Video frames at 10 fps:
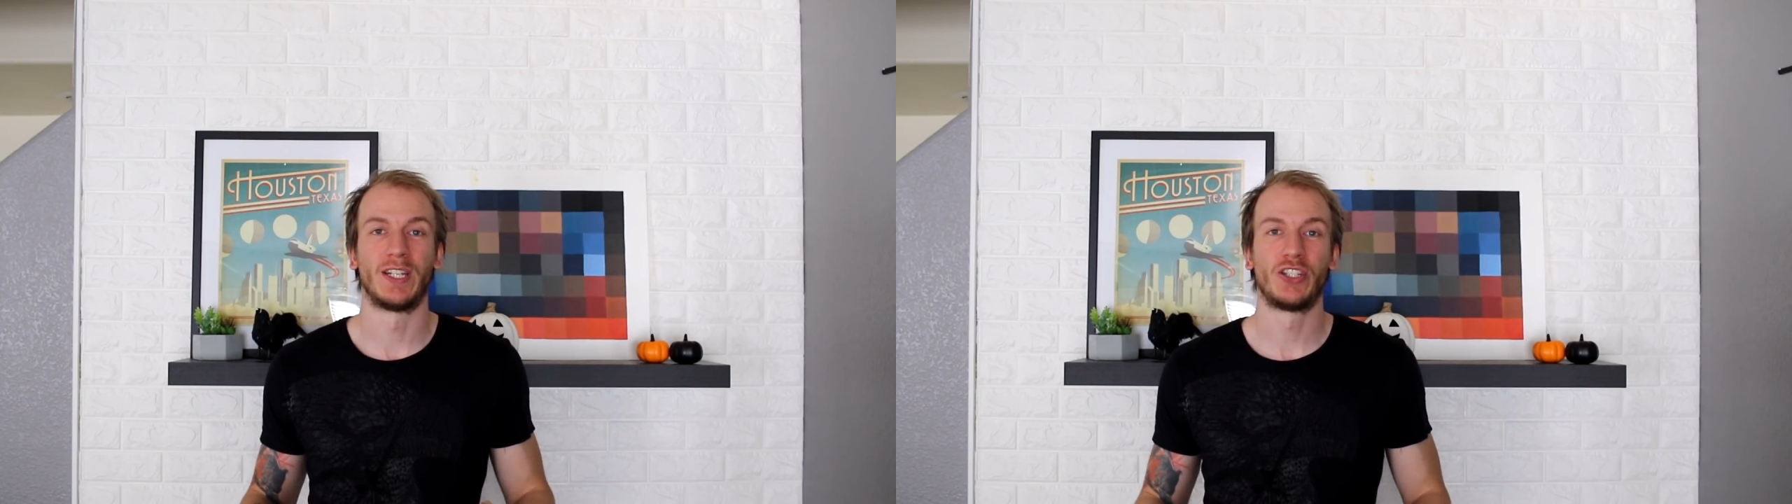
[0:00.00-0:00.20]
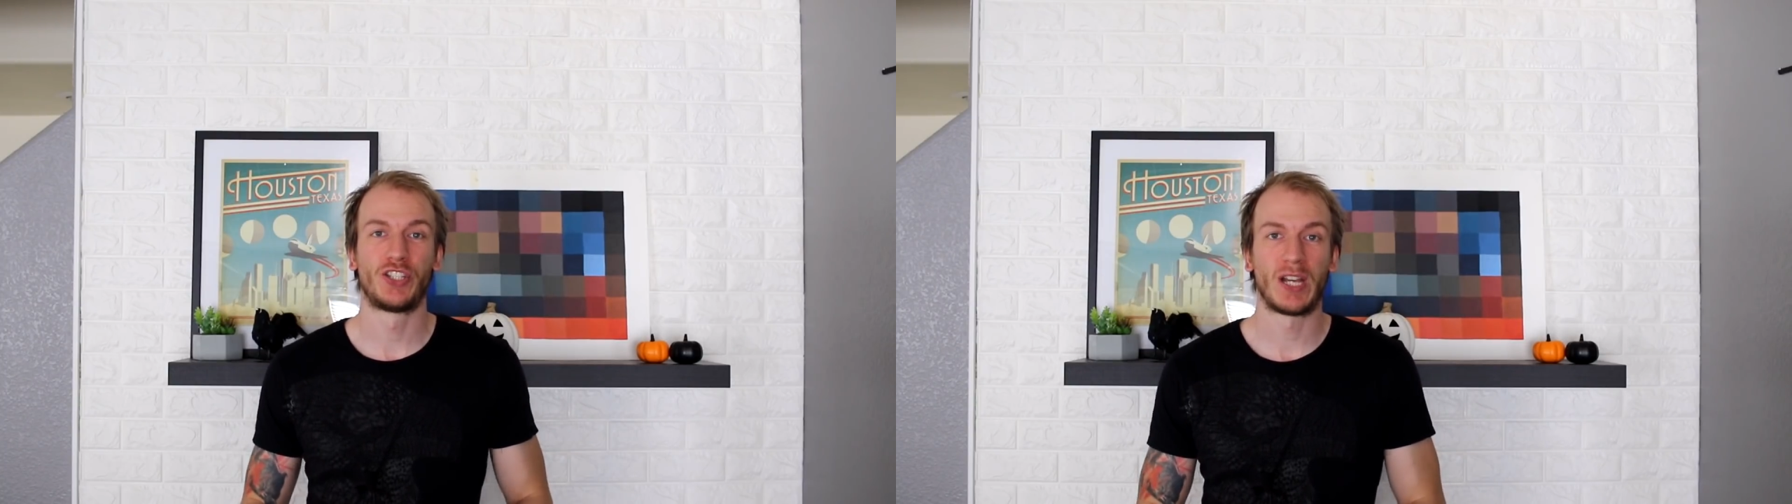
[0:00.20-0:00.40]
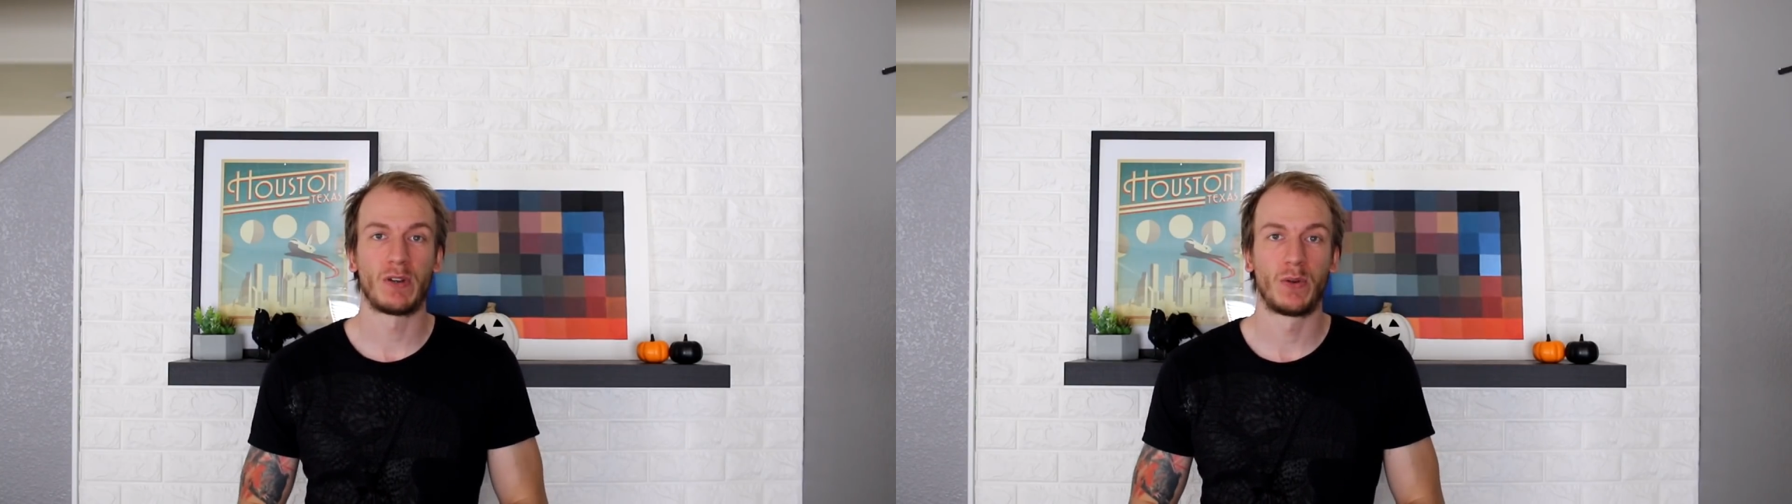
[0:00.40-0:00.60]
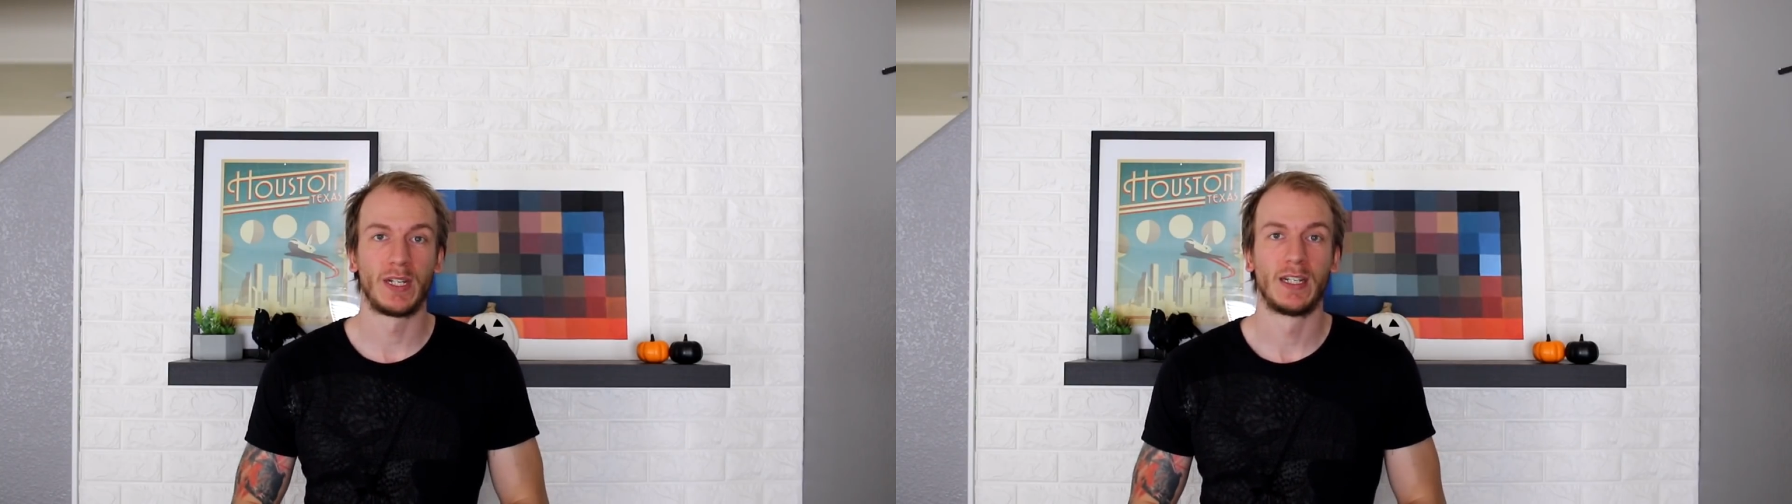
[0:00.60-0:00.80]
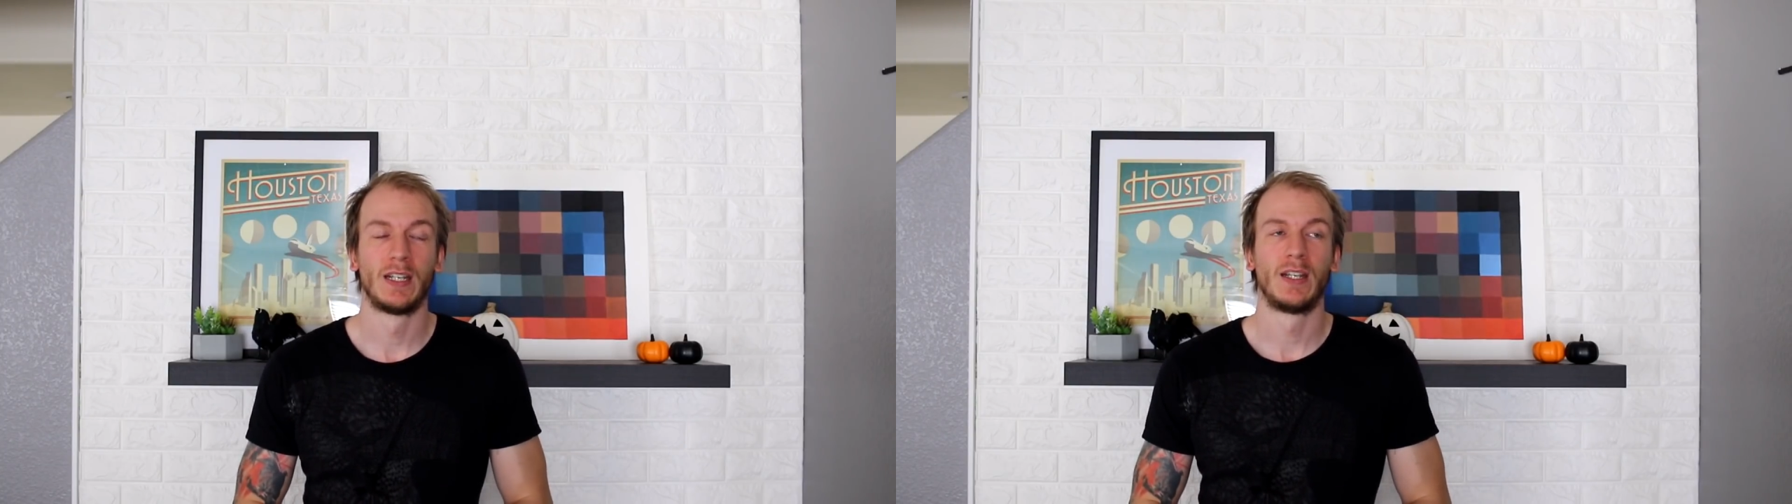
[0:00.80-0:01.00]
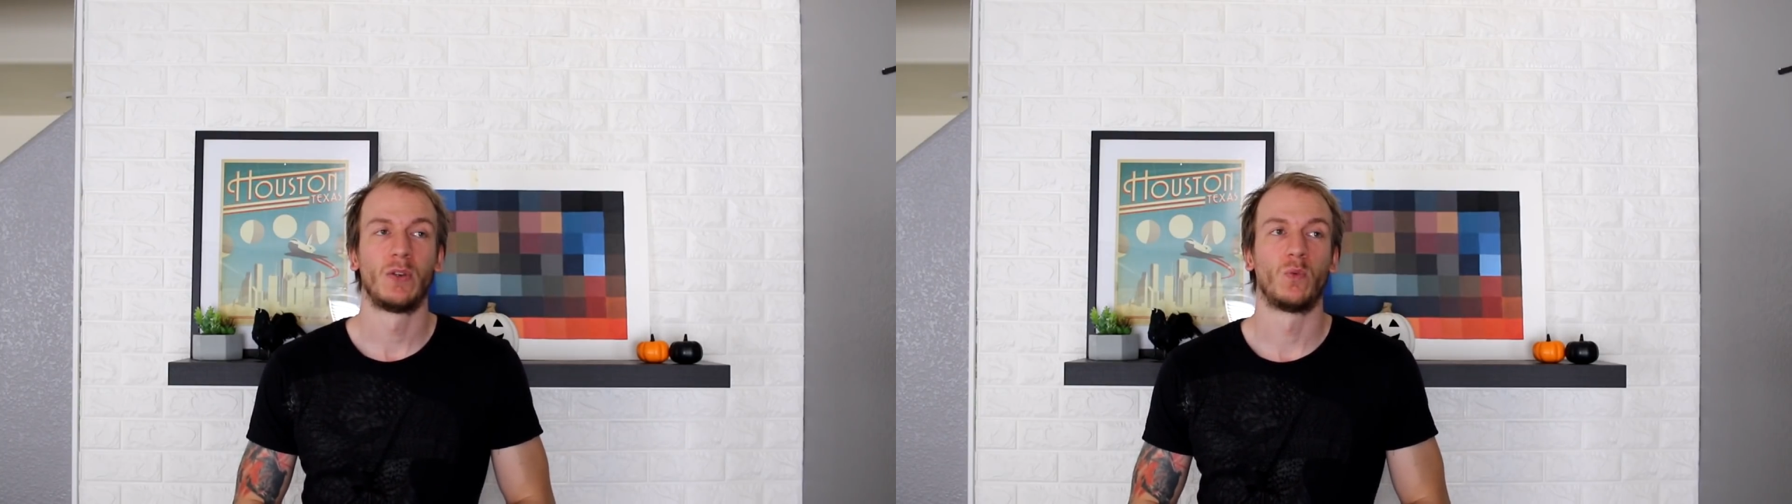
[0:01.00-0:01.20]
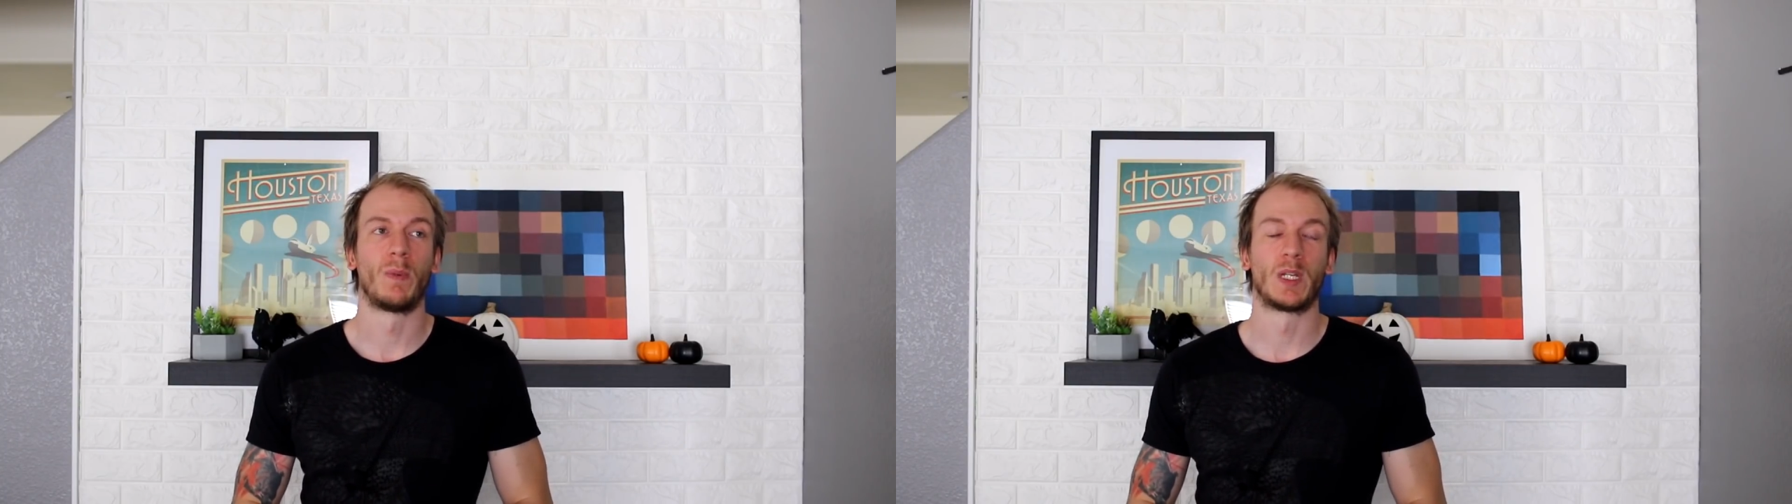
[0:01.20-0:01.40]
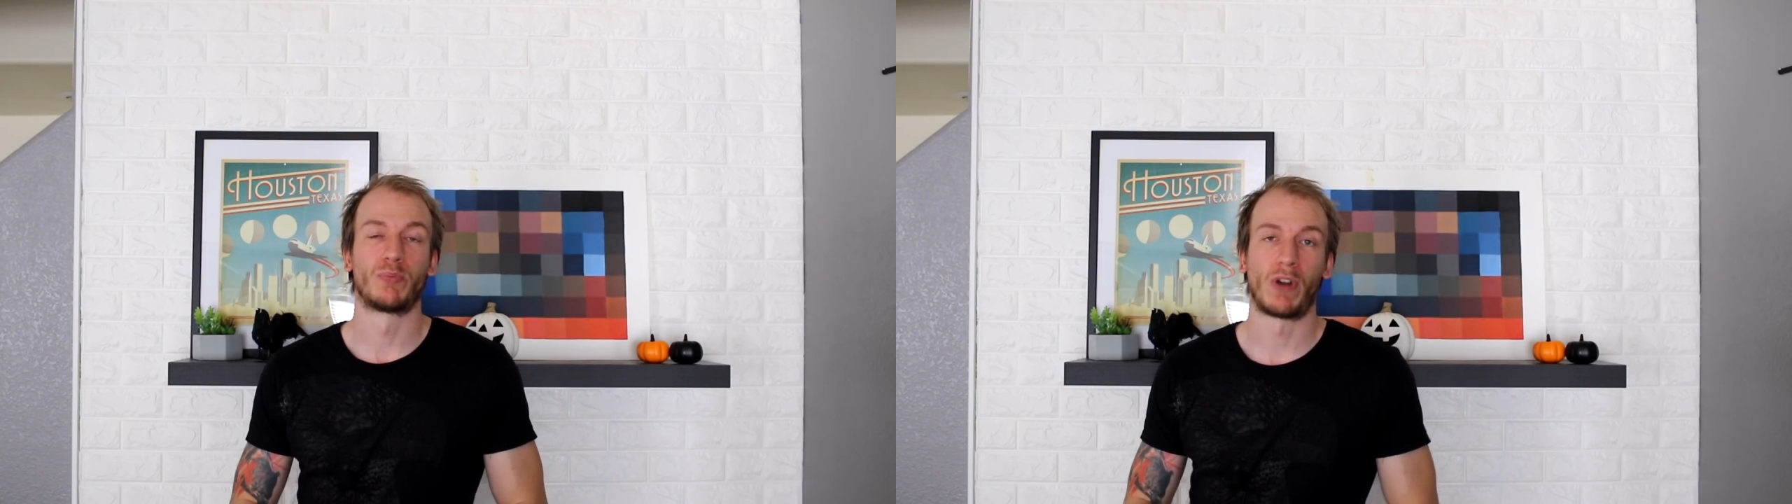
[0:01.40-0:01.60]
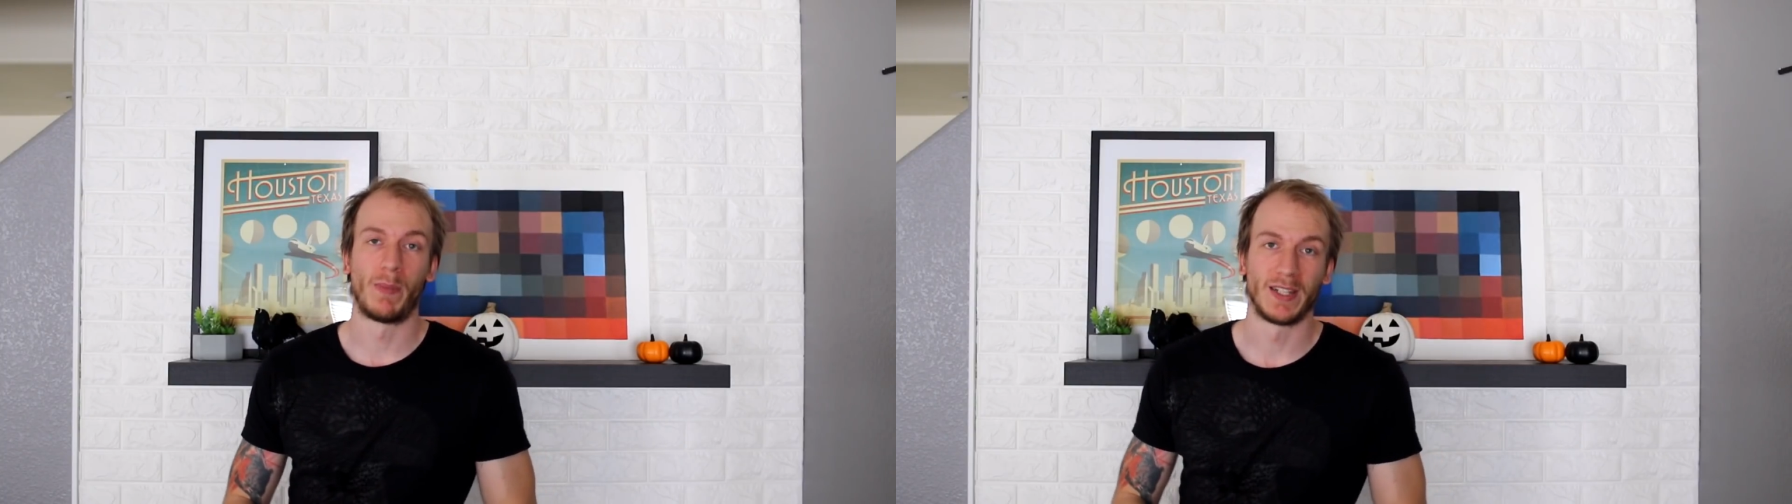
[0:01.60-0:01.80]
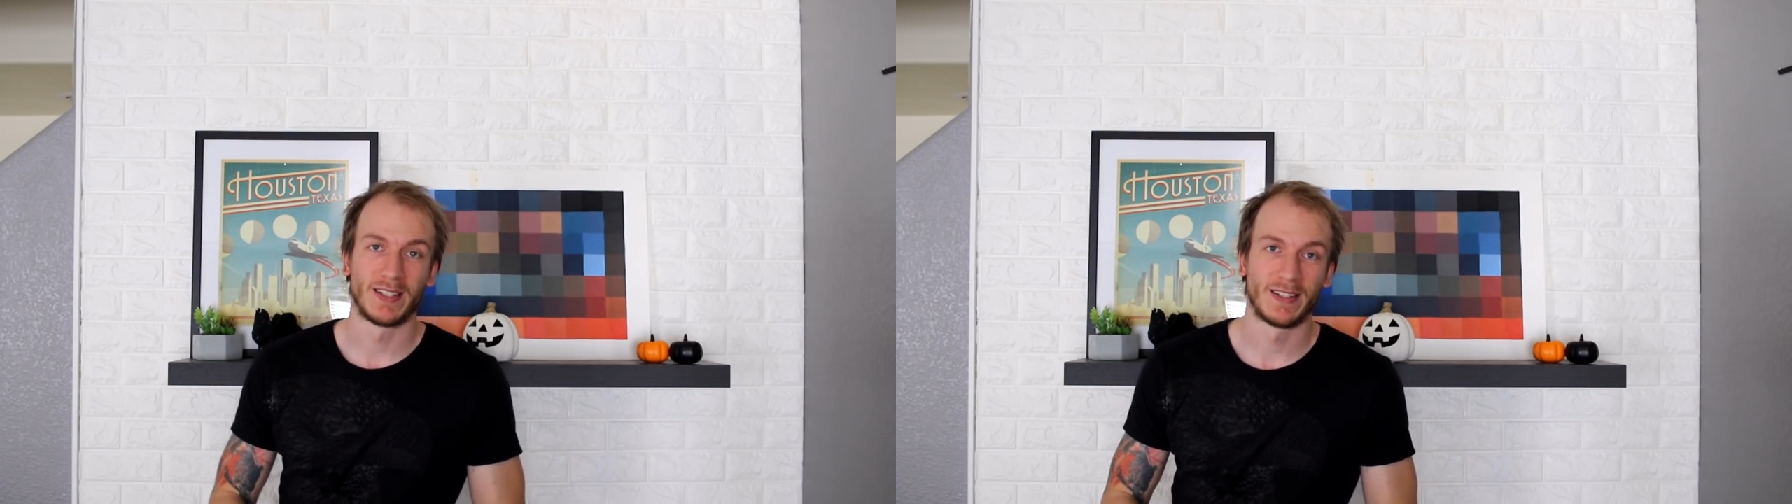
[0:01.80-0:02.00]
in January, we made a
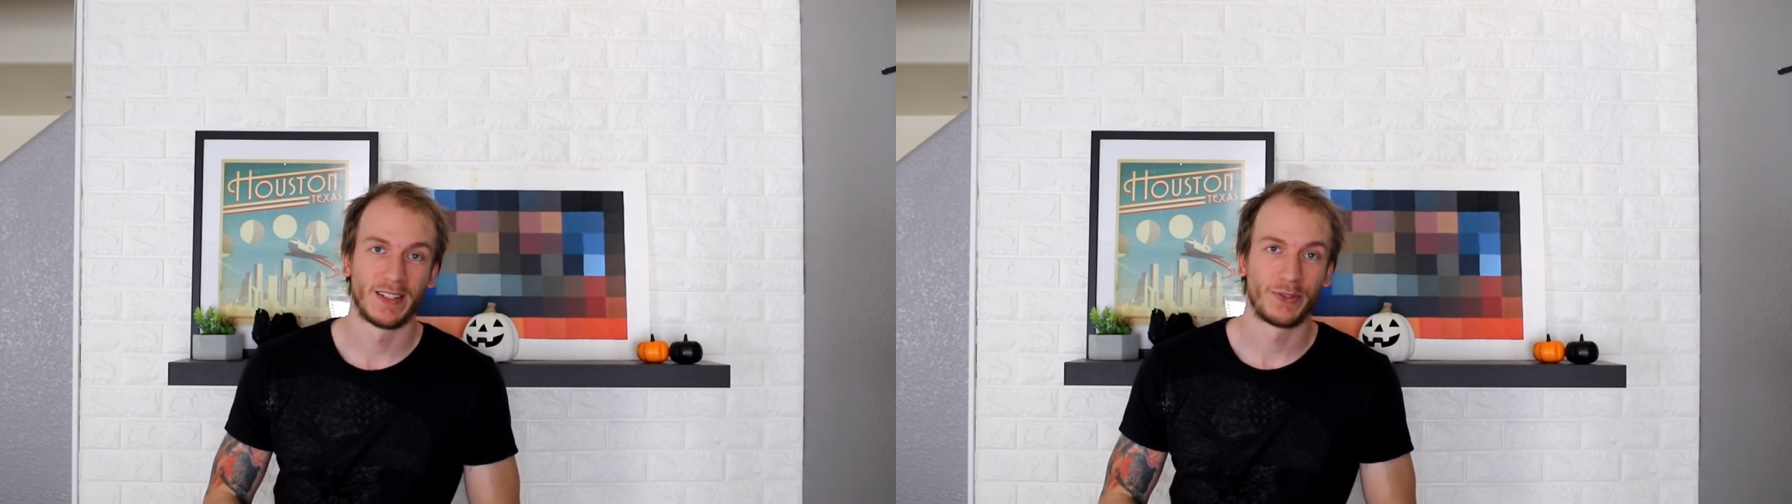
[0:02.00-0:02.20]
promise